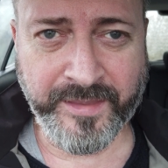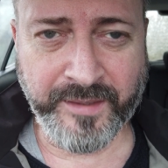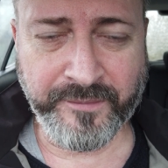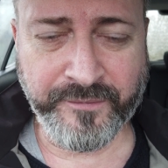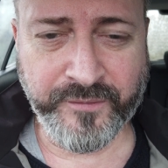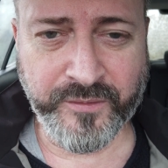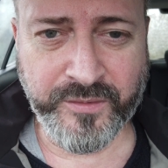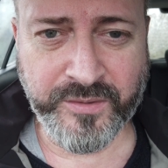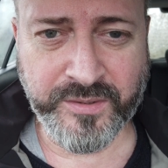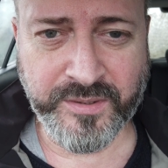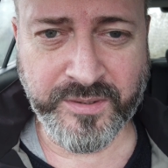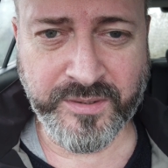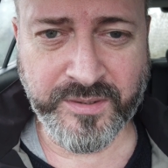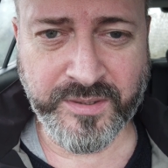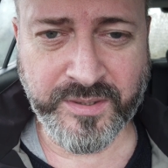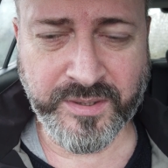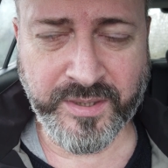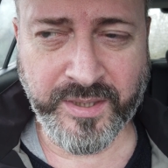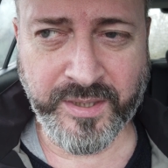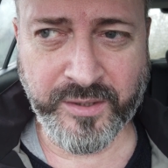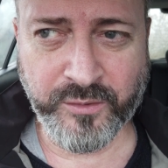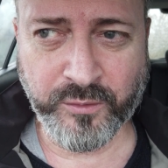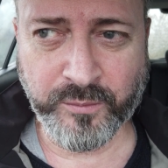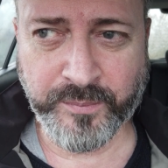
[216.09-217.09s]
difference in
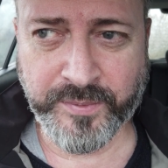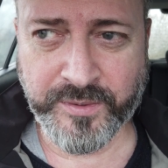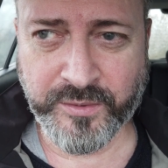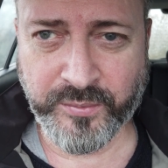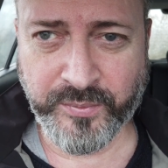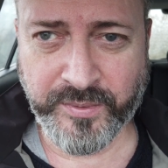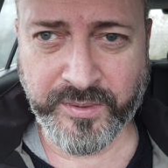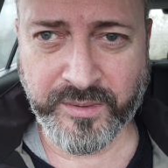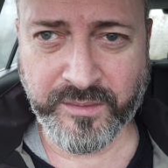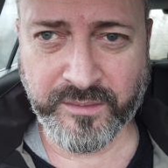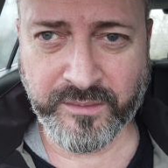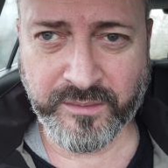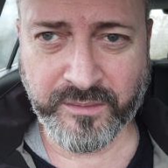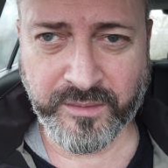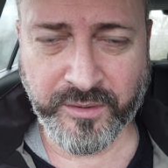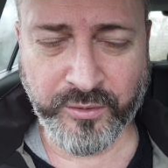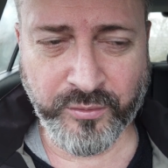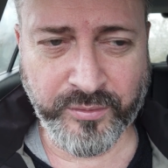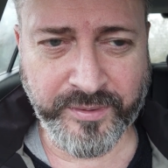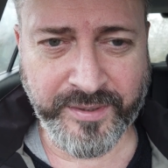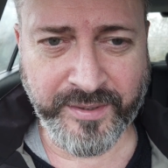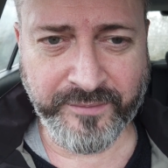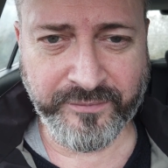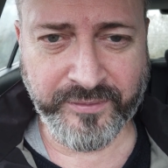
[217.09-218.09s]
scale between,
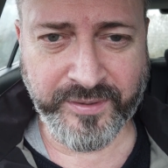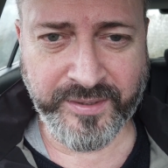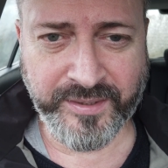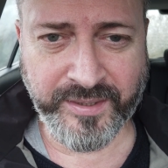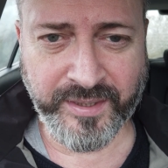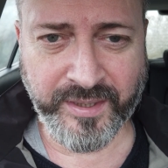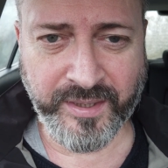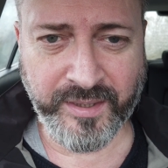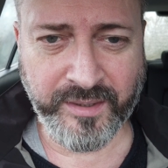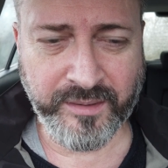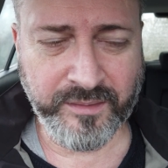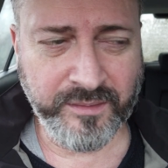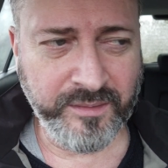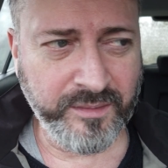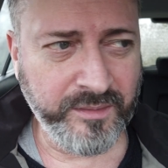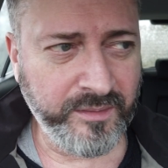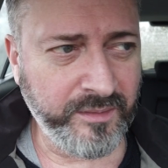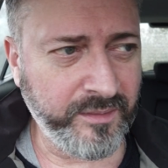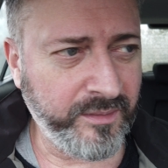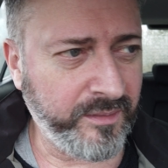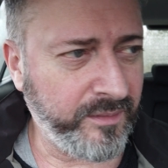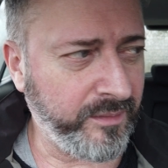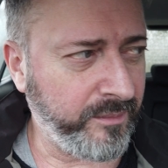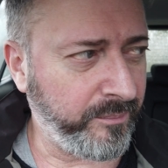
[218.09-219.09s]
the everyday
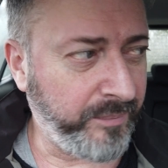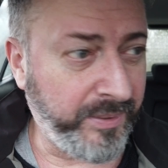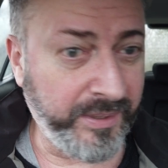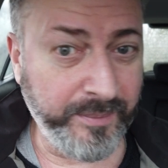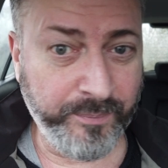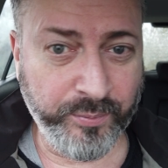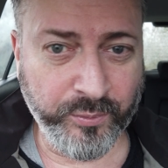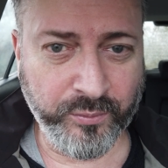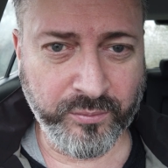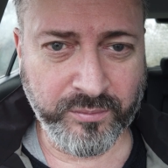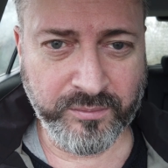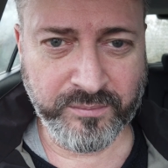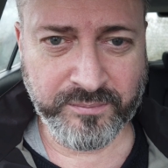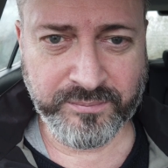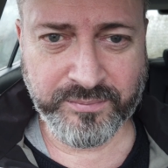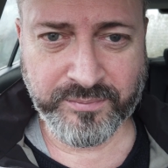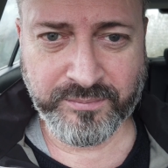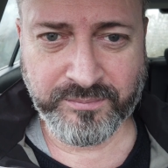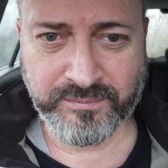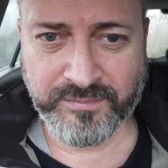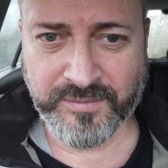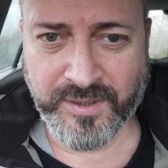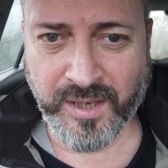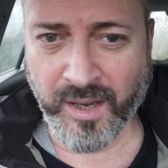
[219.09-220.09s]
people,
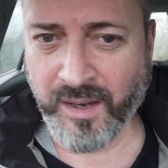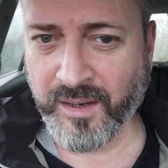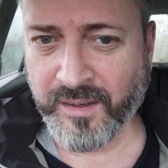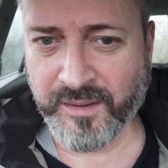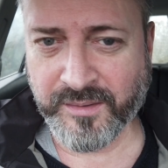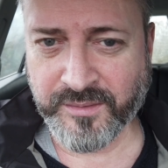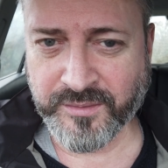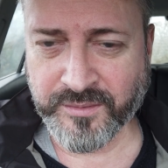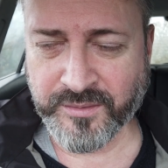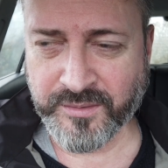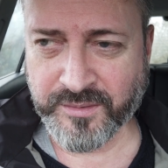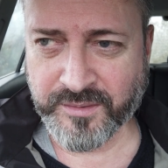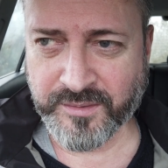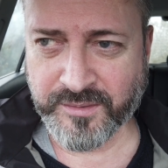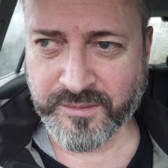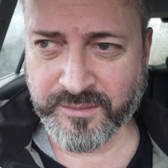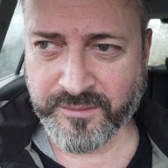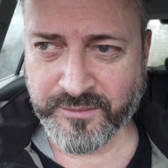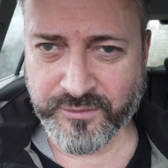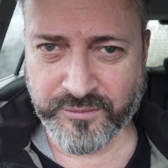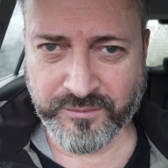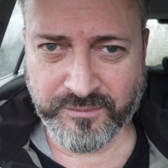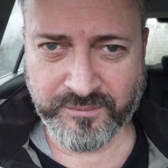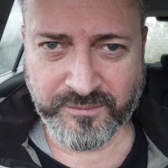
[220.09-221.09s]

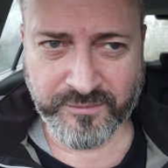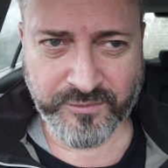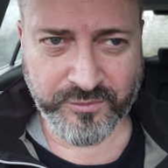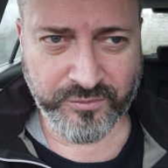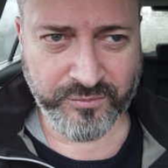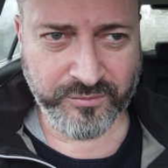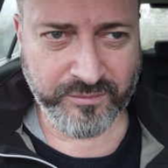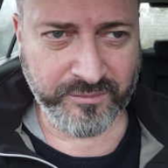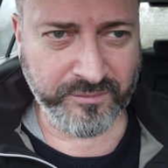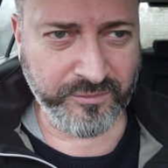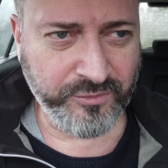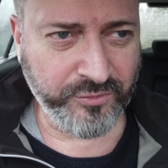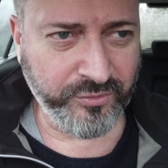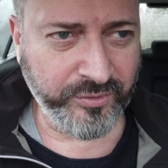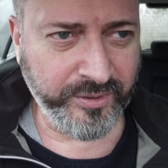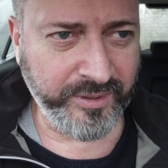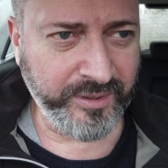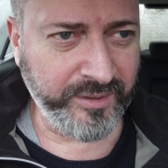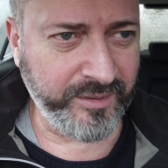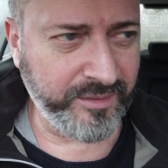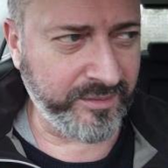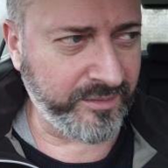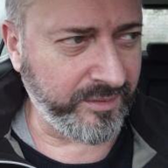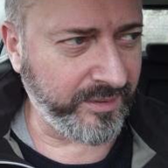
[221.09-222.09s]
cars,
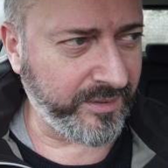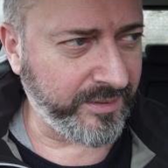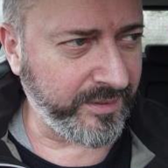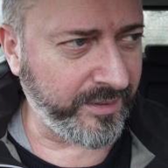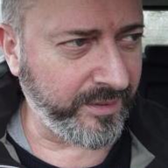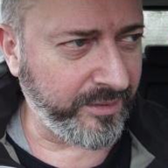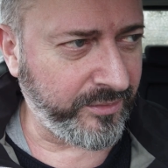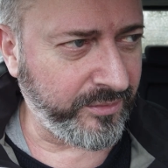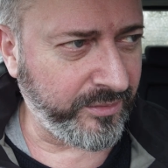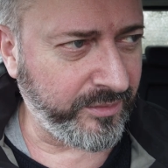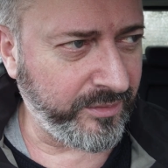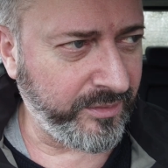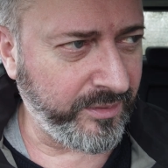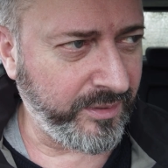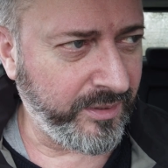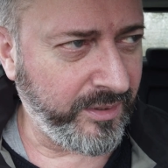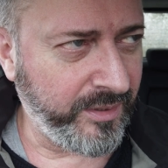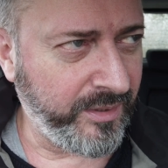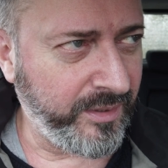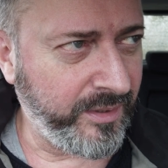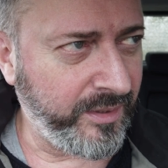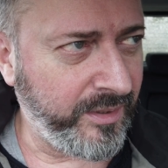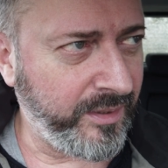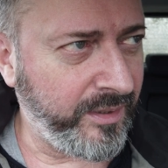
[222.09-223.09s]
trees, etc.,
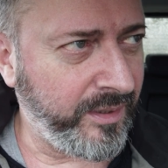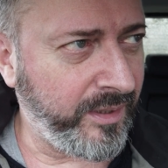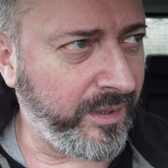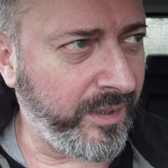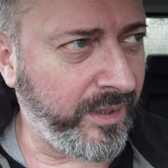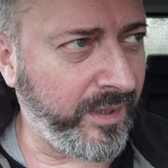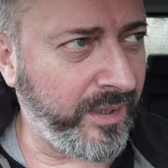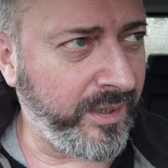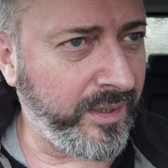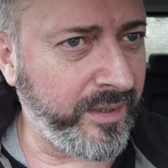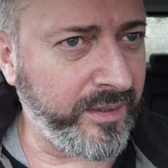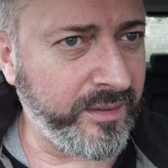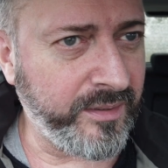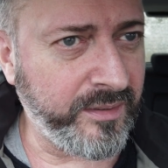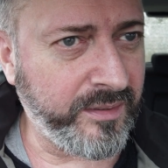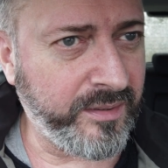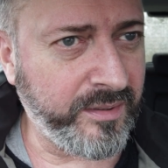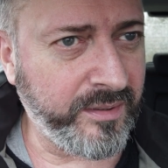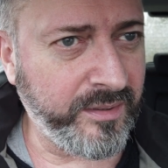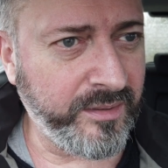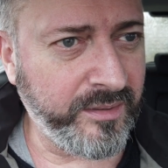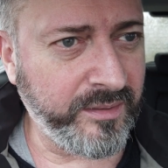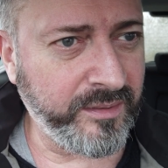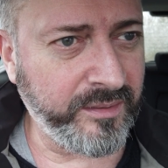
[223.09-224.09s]

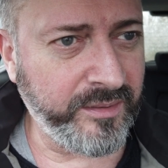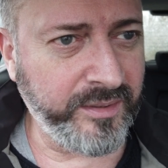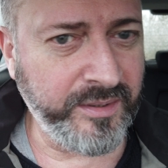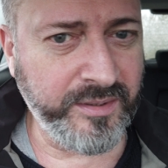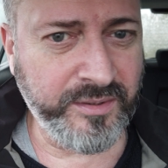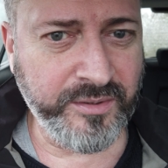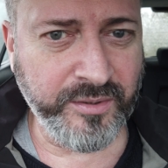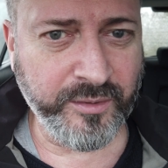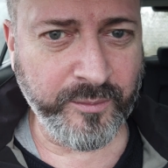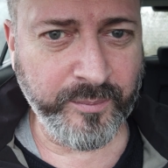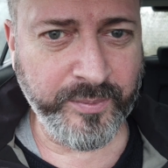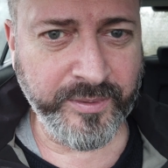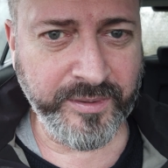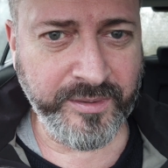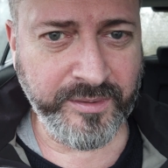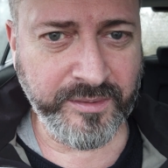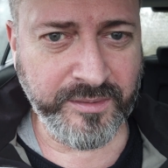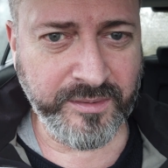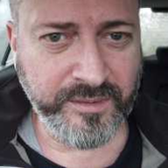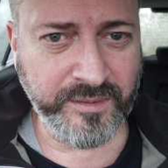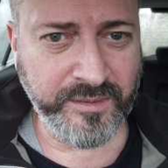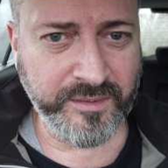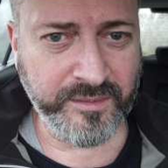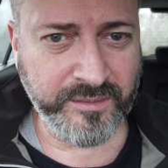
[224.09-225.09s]
and these
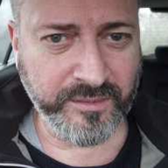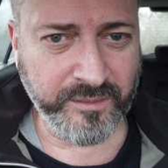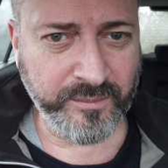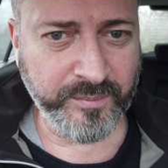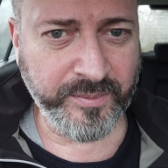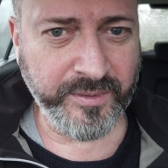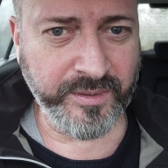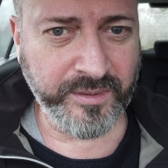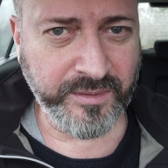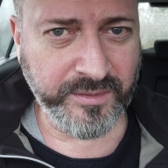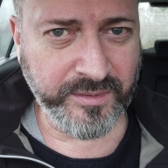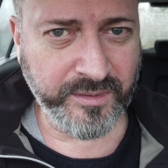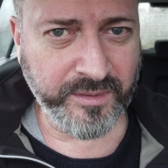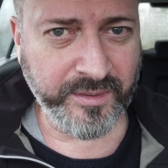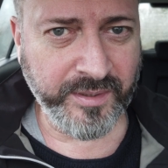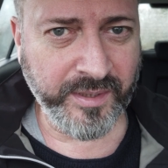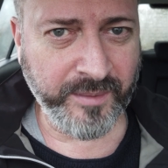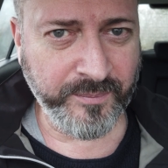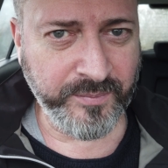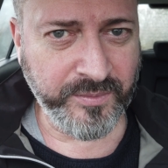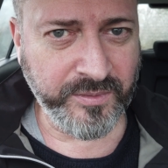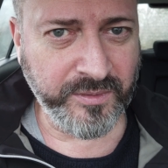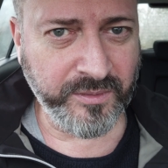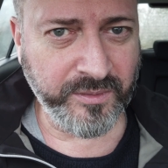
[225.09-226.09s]
turbines. These turbines are
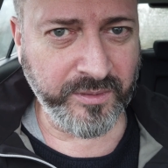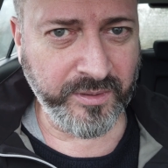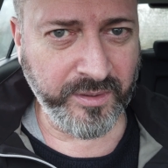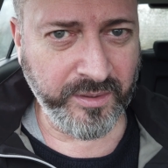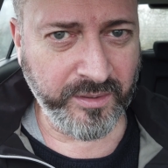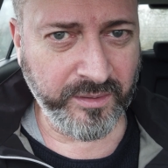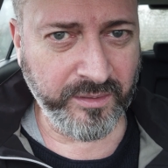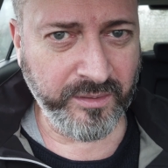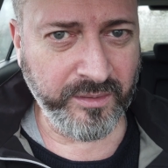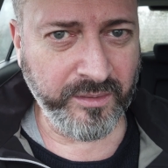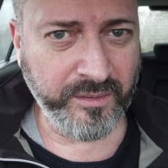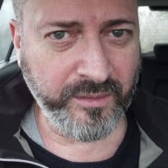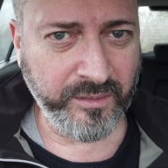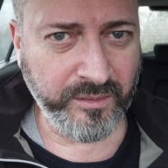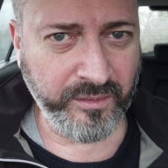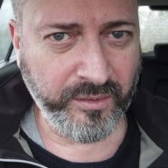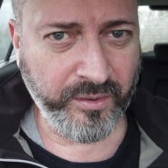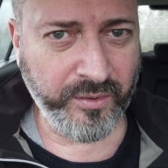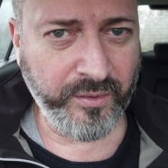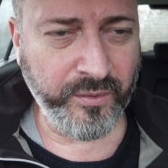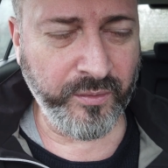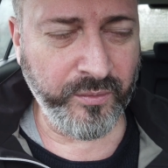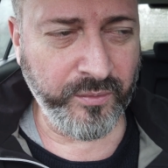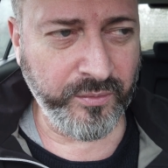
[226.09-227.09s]
absolutely
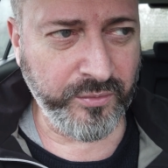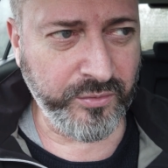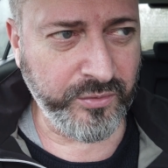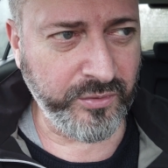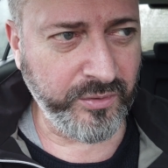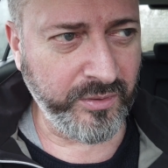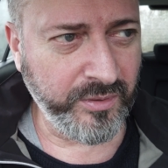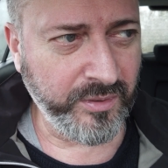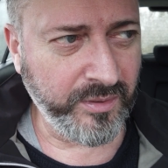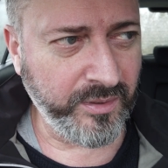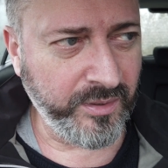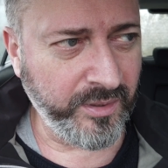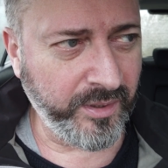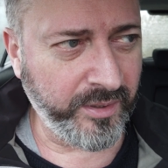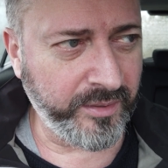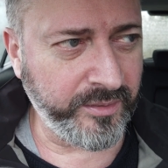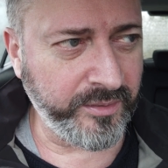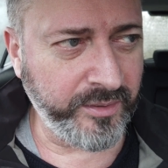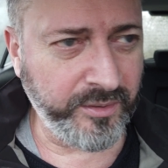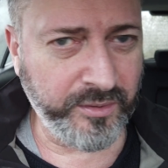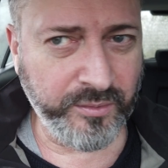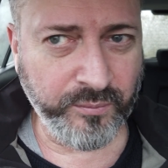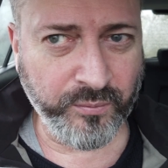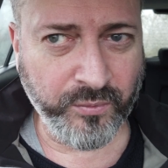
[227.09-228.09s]
huge,
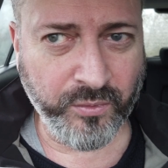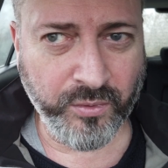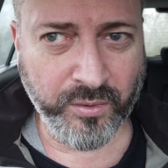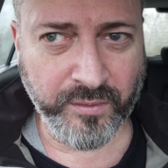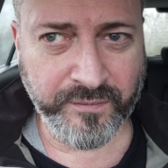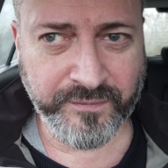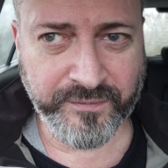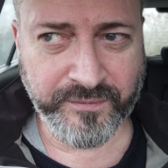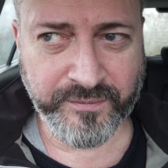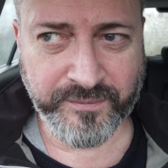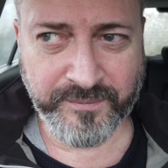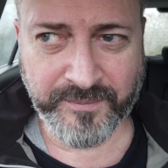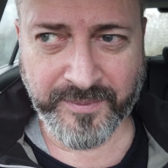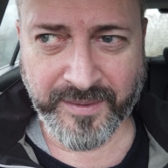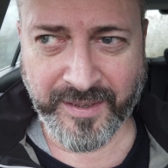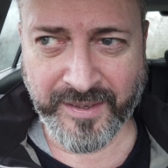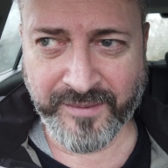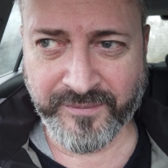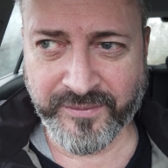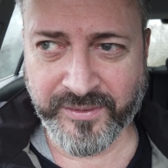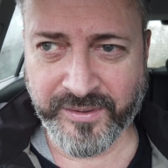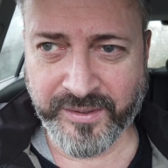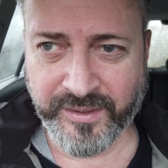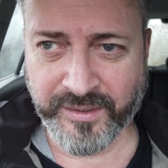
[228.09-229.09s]
and they dwarf
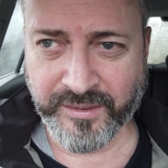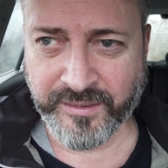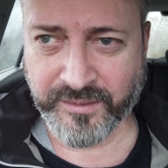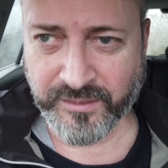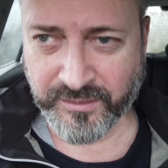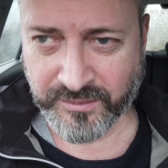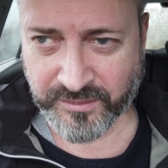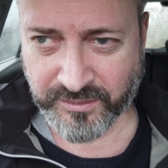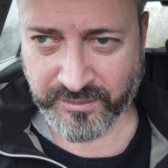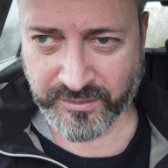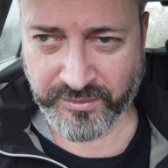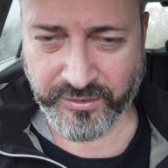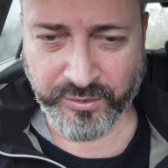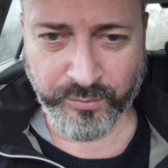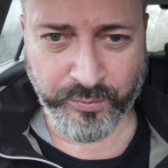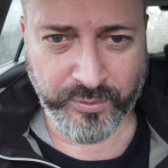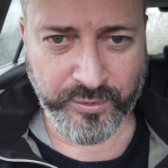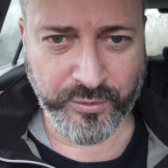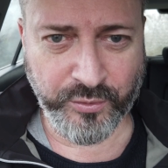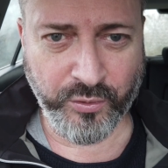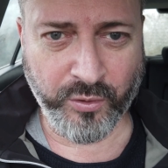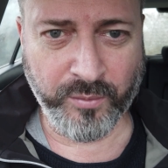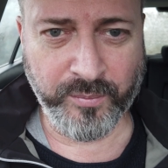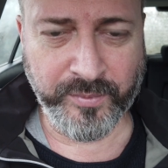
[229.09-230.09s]
everything that you
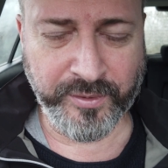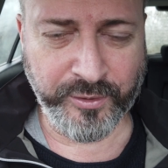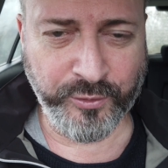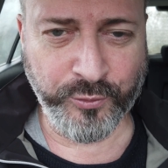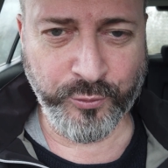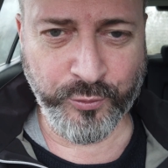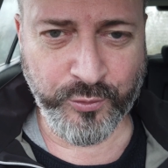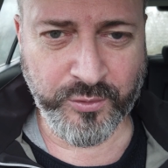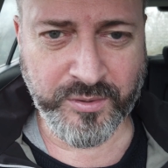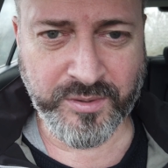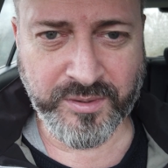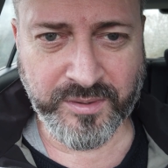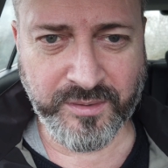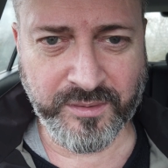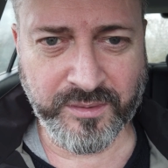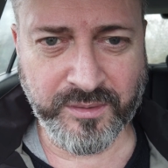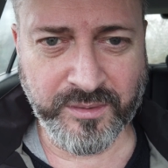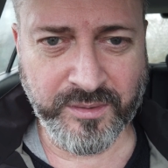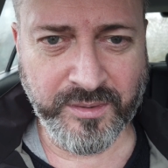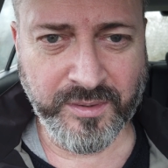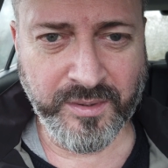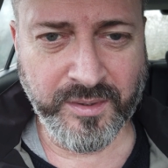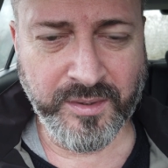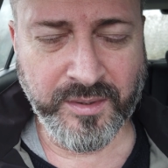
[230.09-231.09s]
would normally use
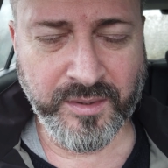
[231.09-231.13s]
to